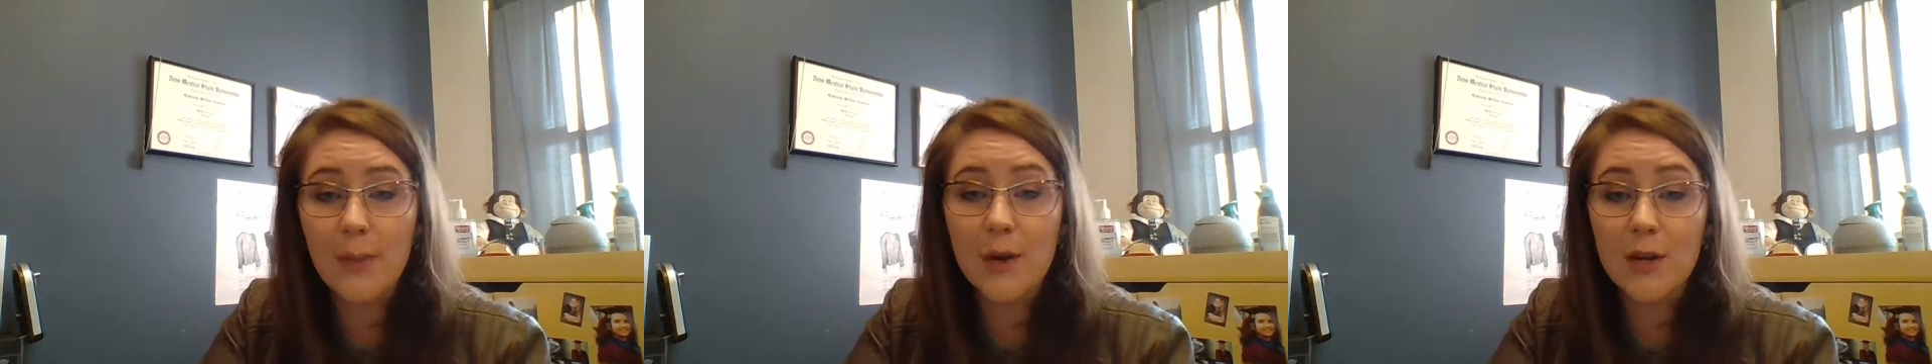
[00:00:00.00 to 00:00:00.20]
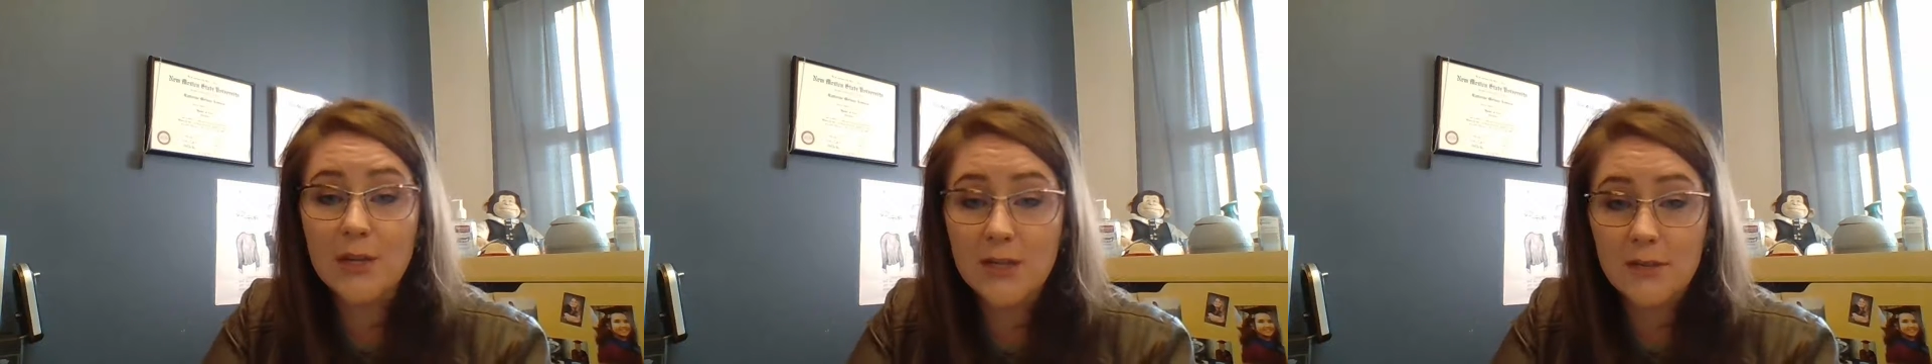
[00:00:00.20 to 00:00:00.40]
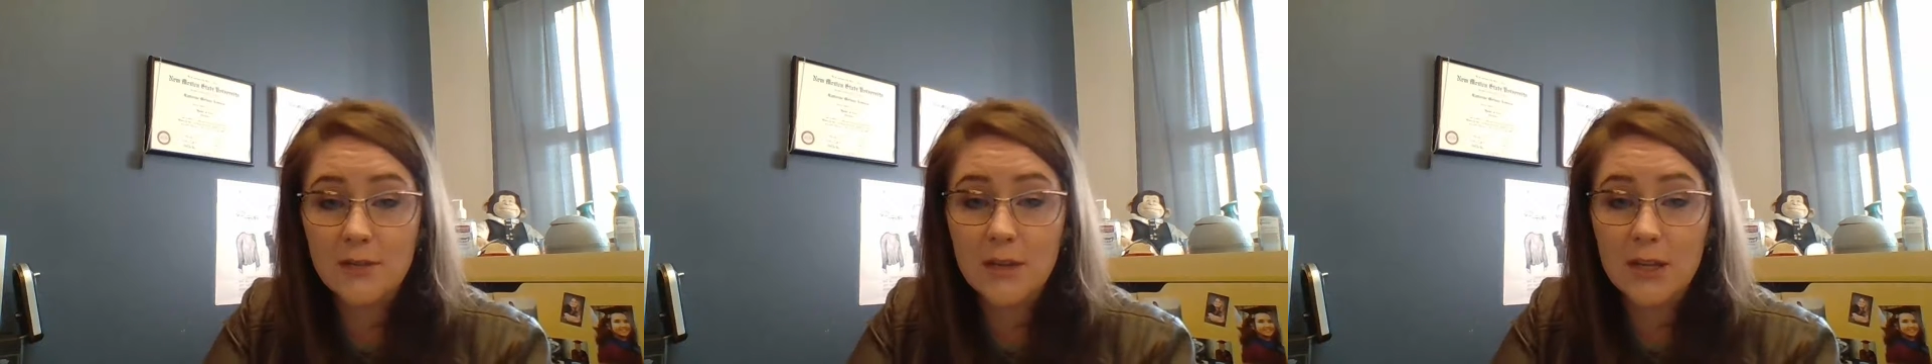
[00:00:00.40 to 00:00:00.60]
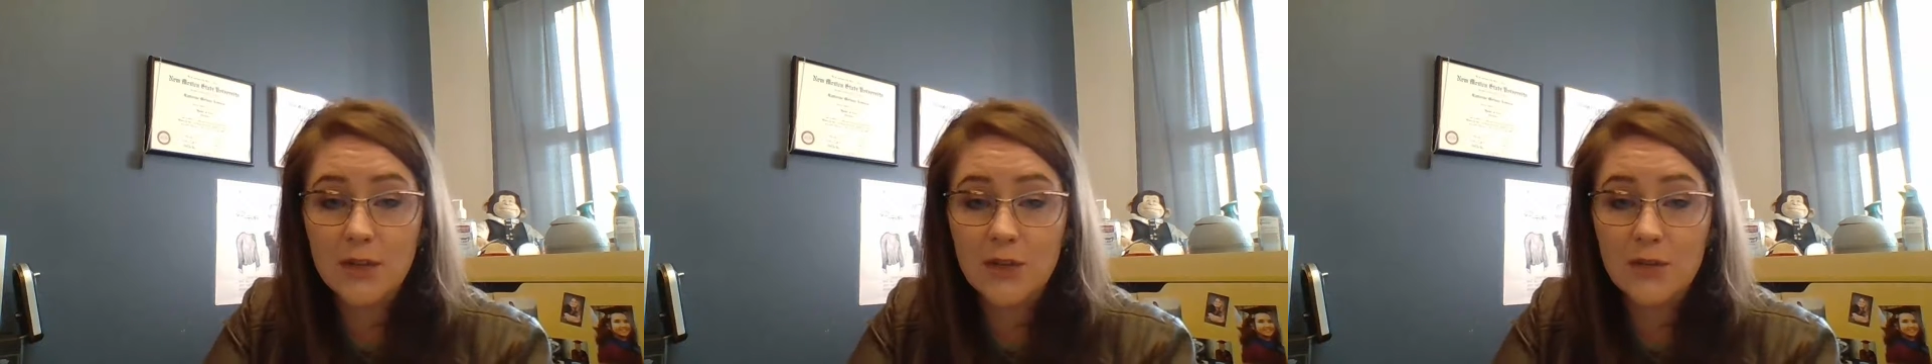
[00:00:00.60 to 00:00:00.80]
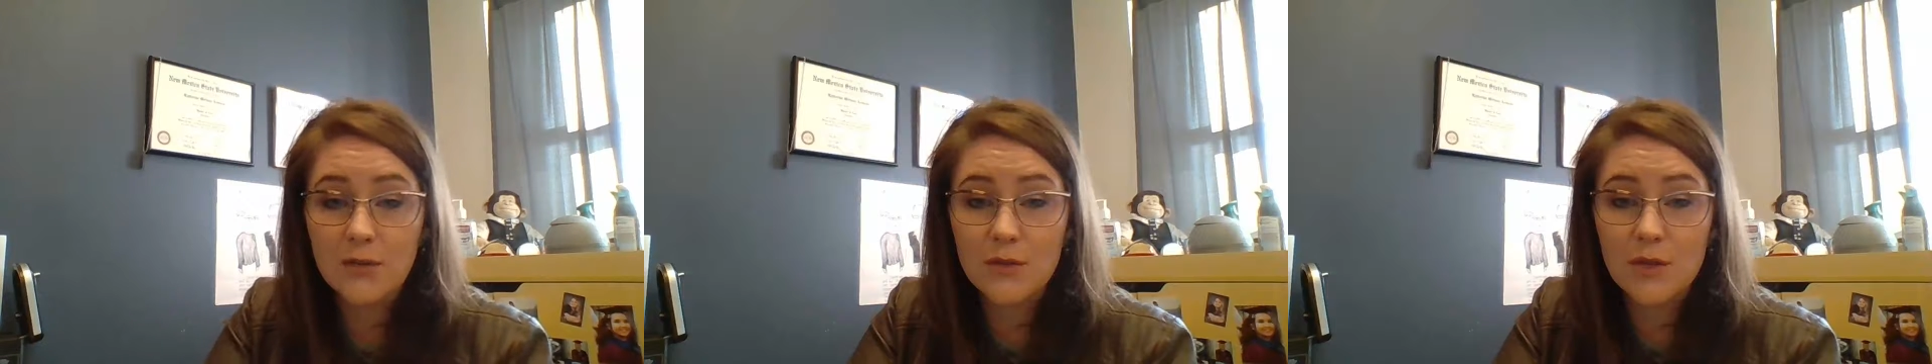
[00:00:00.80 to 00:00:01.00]
personally
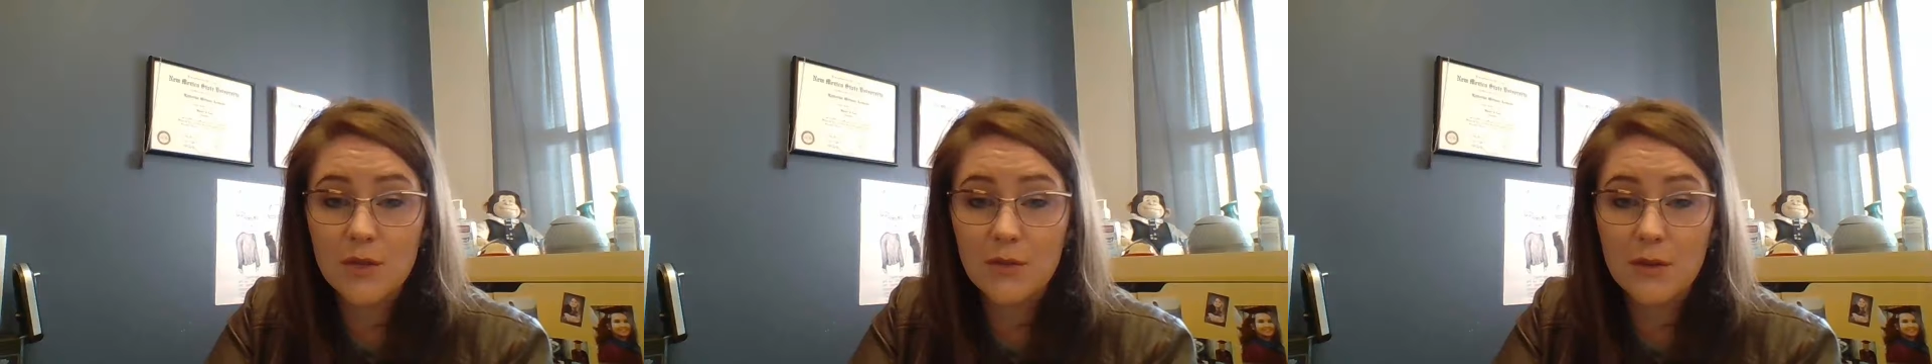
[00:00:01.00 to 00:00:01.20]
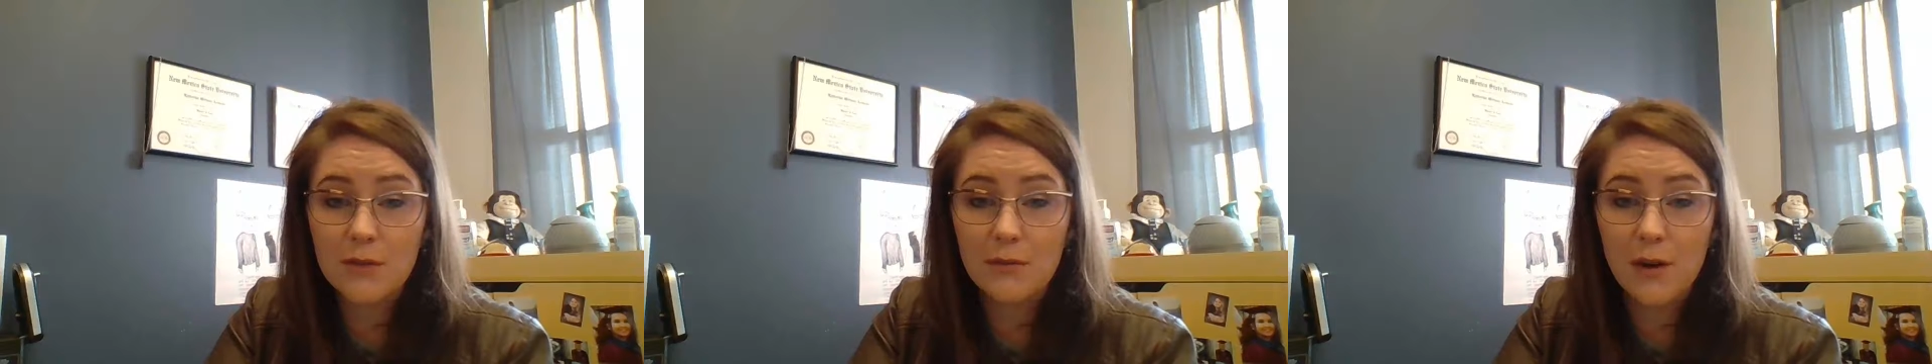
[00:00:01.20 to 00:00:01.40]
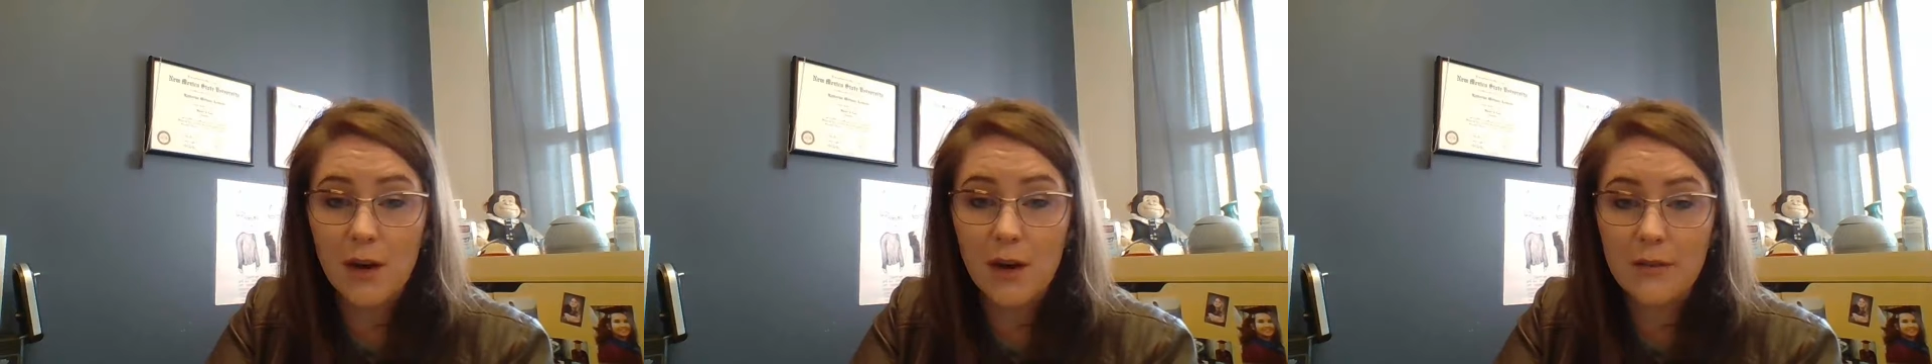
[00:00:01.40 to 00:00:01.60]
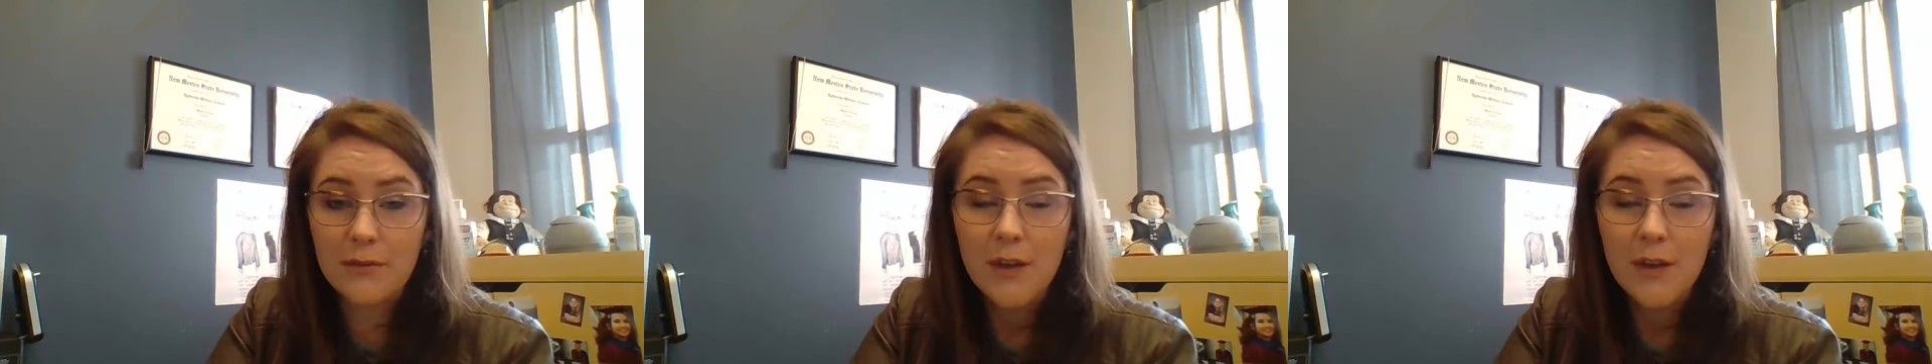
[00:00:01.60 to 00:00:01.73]
choose to evolve.